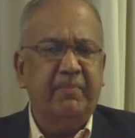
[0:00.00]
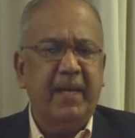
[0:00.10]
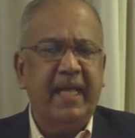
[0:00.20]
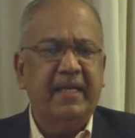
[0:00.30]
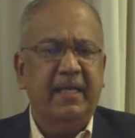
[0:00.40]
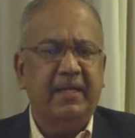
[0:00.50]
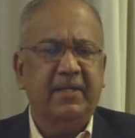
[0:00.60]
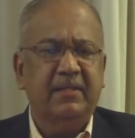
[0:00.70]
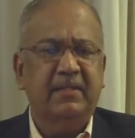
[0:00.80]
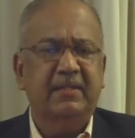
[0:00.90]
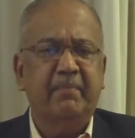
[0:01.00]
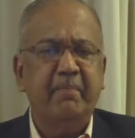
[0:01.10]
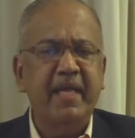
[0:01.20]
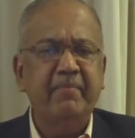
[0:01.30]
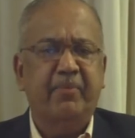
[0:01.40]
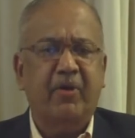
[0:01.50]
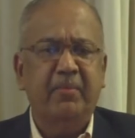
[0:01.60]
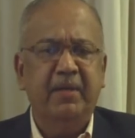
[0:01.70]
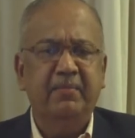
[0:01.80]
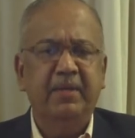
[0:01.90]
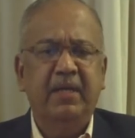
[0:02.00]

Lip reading: plan addresses the main problem